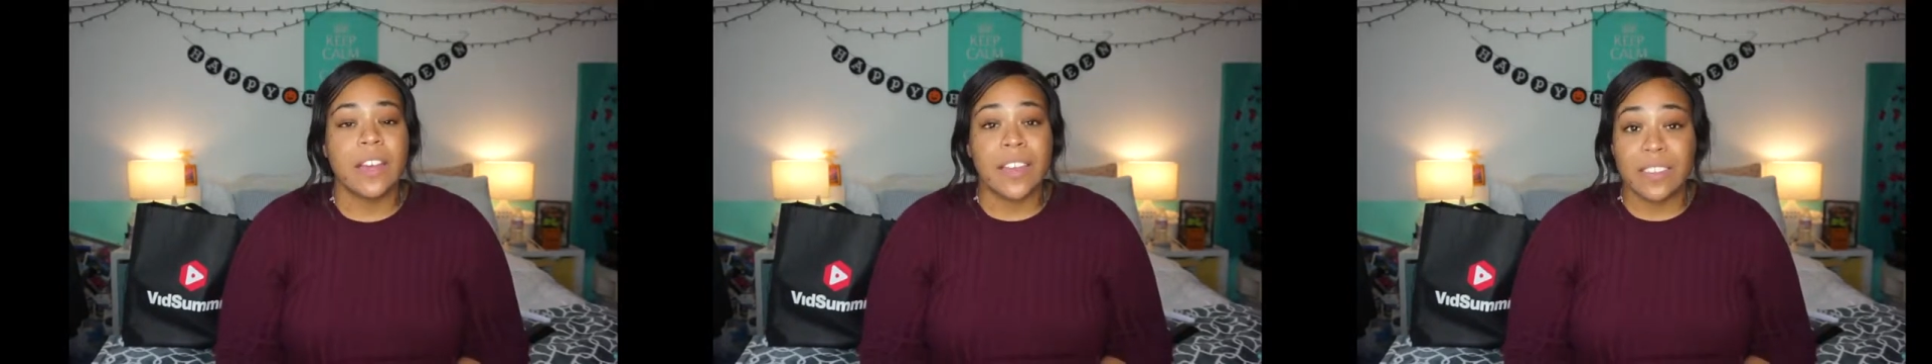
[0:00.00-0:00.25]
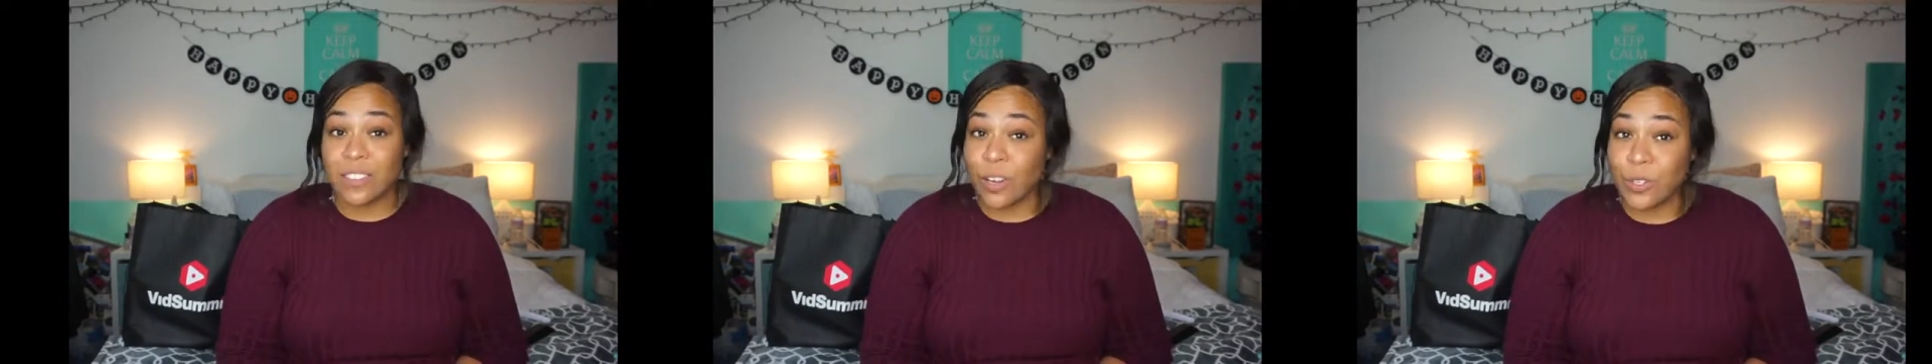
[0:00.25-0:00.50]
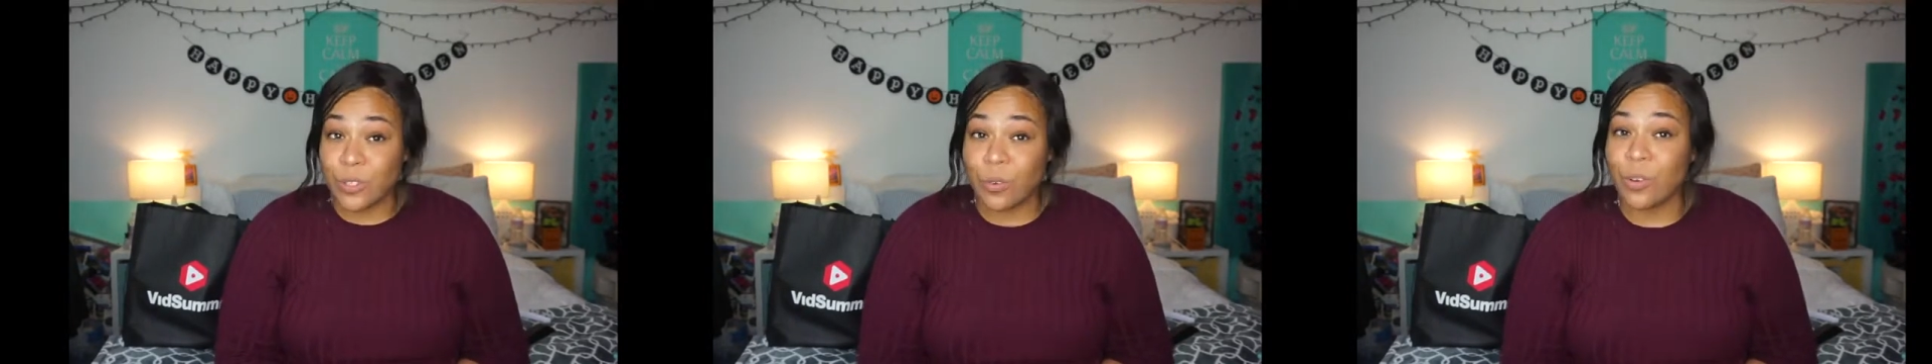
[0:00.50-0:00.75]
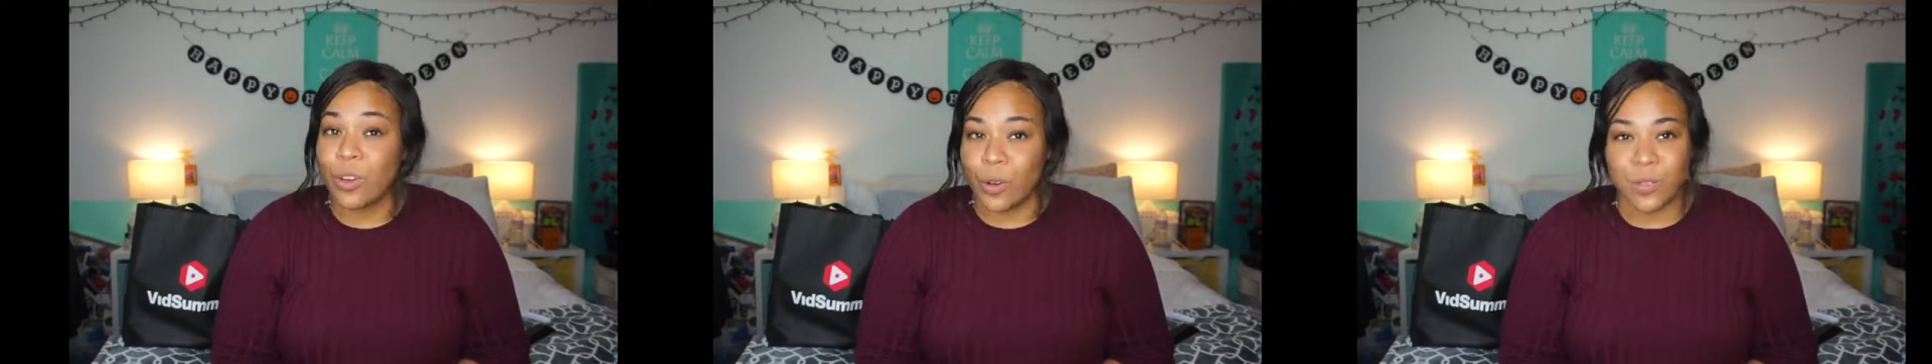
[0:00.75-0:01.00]
and this also
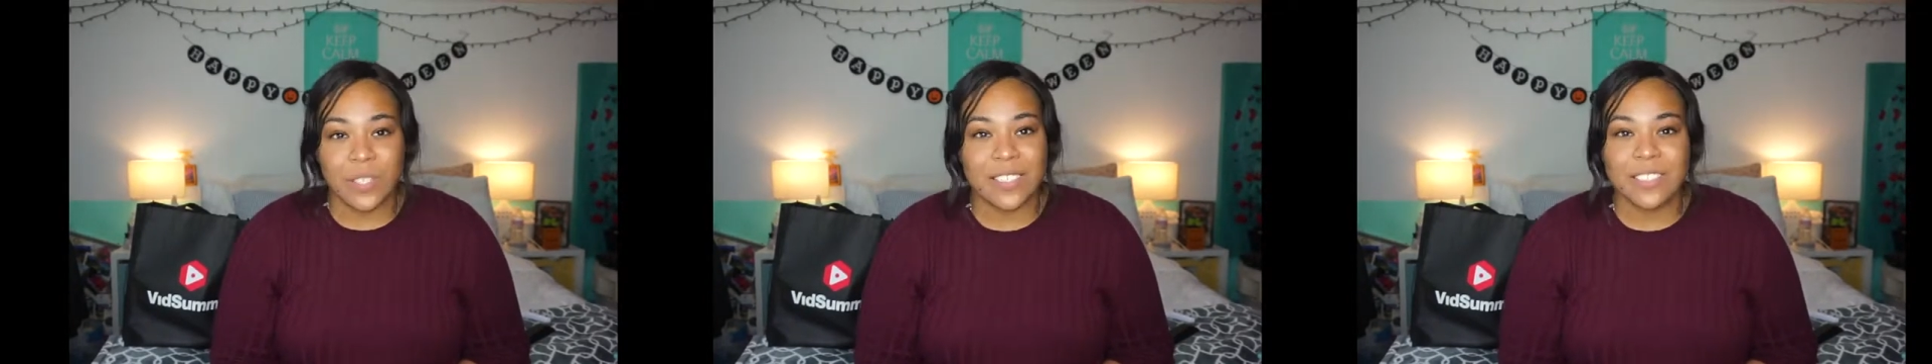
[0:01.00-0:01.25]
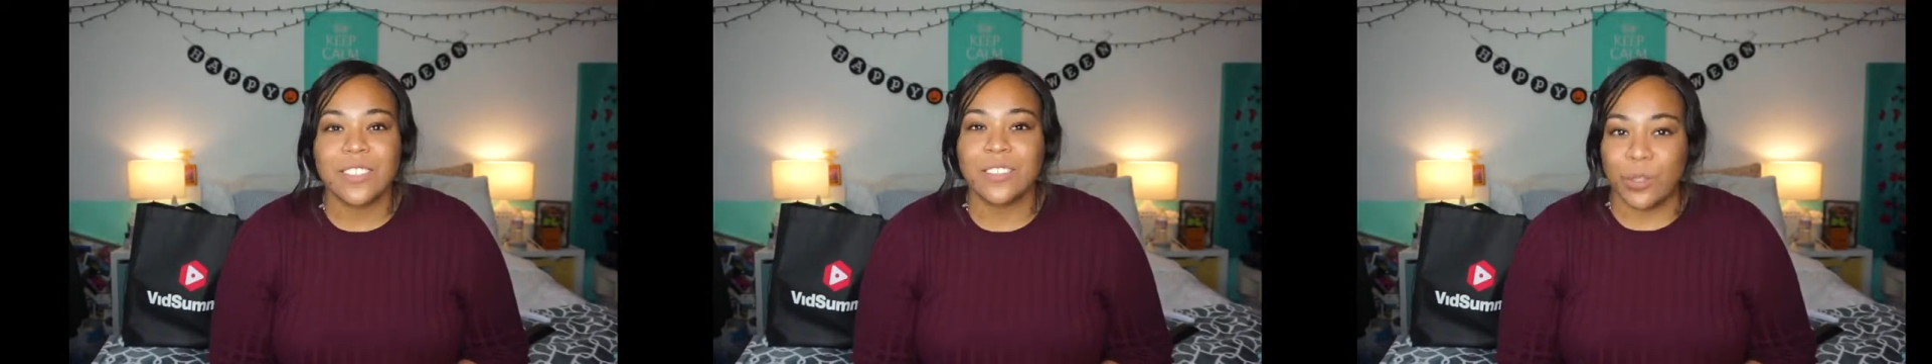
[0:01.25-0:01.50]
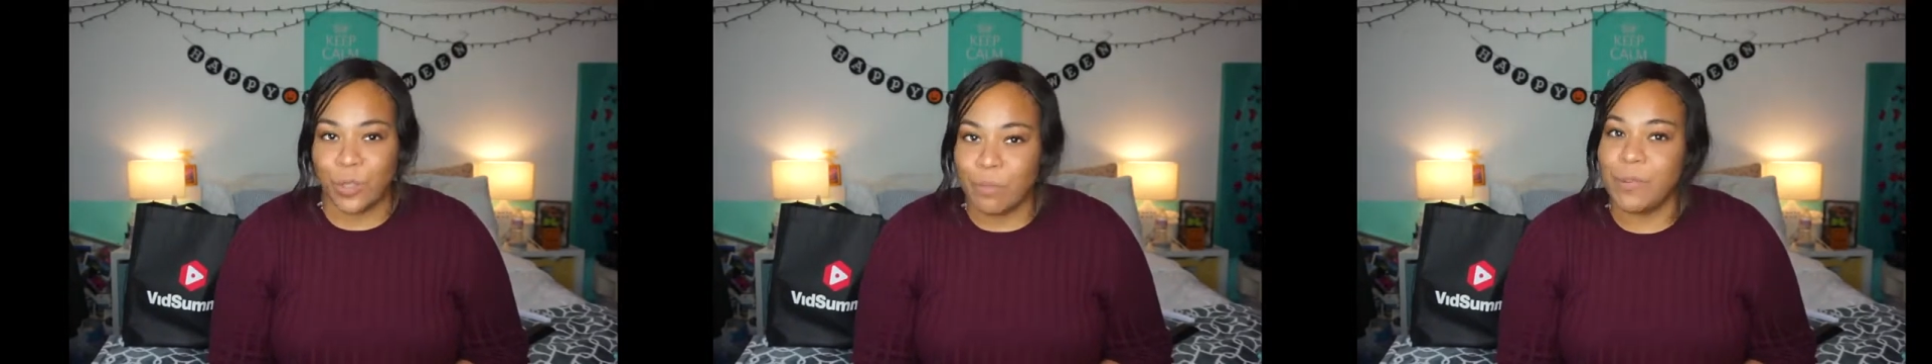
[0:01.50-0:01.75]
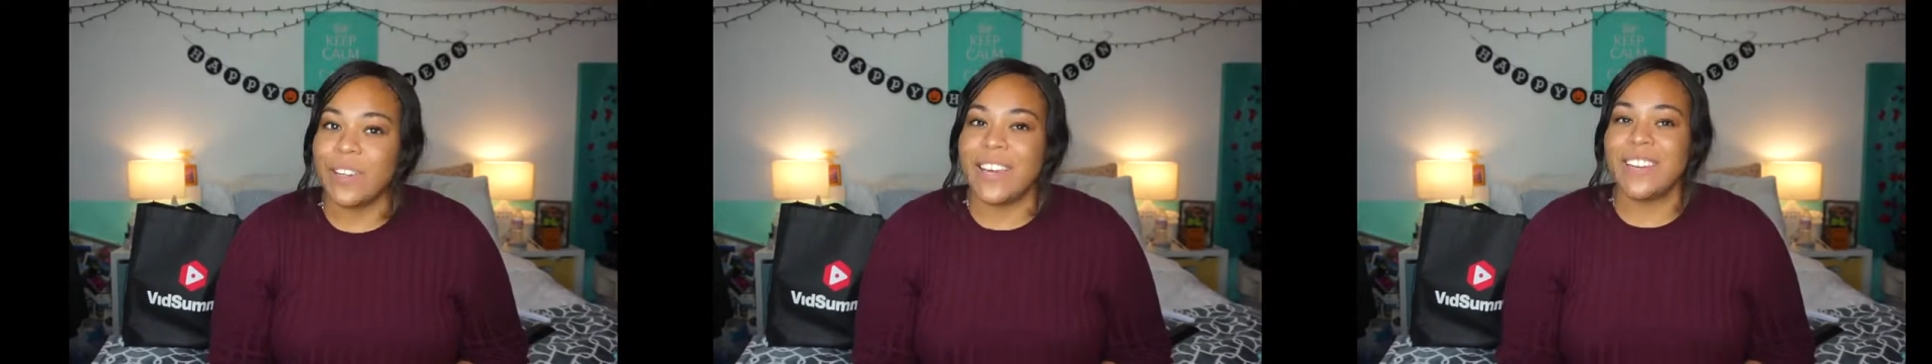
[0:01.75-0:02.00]
goes into
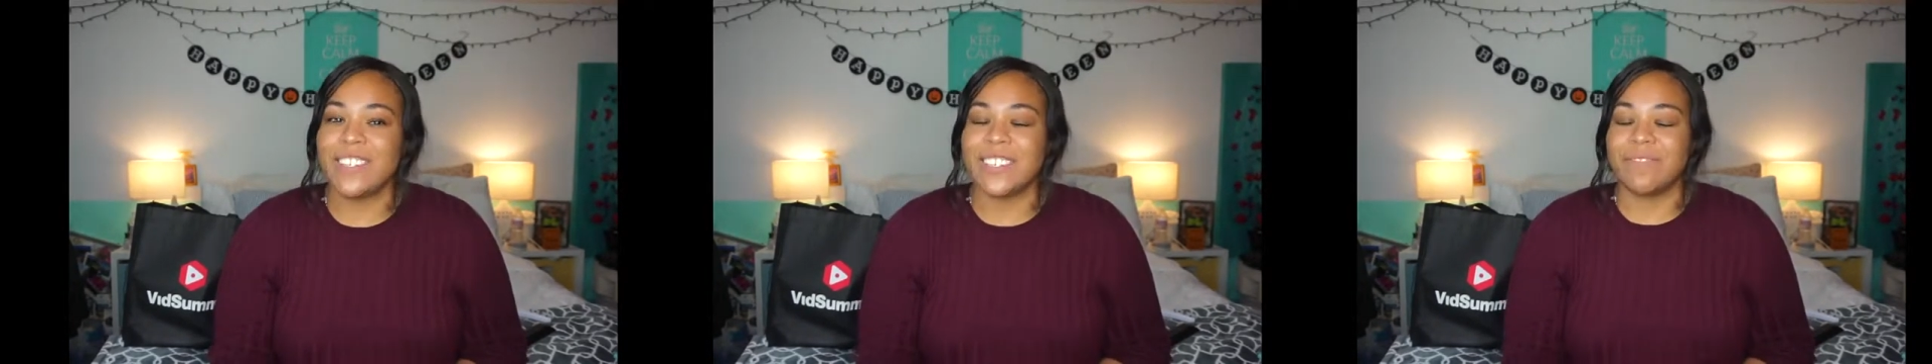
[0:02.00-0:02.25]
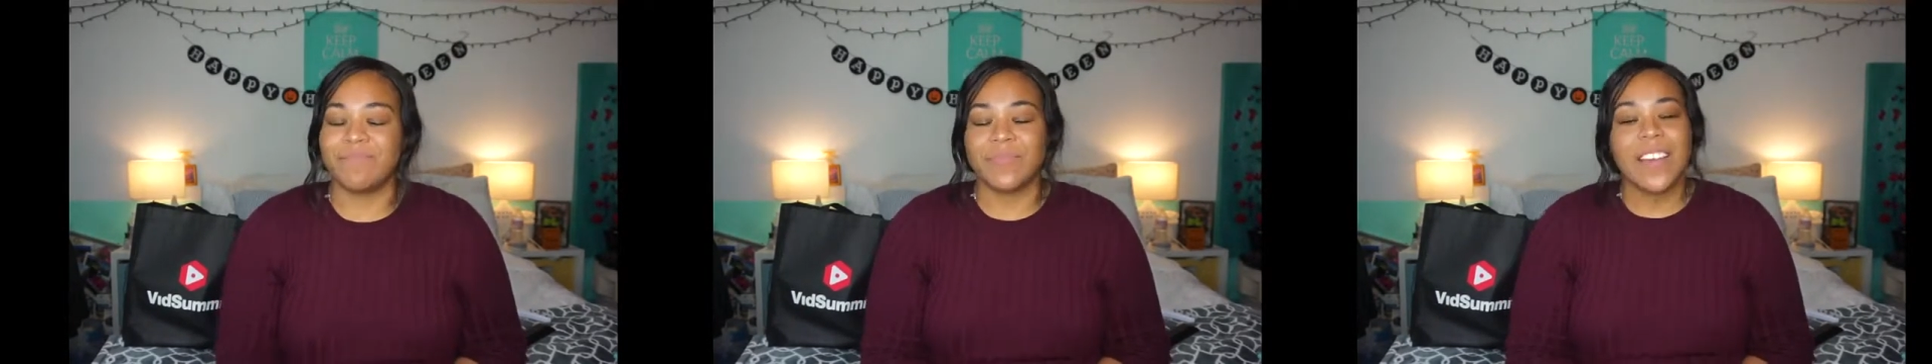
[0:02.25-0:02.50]
communication.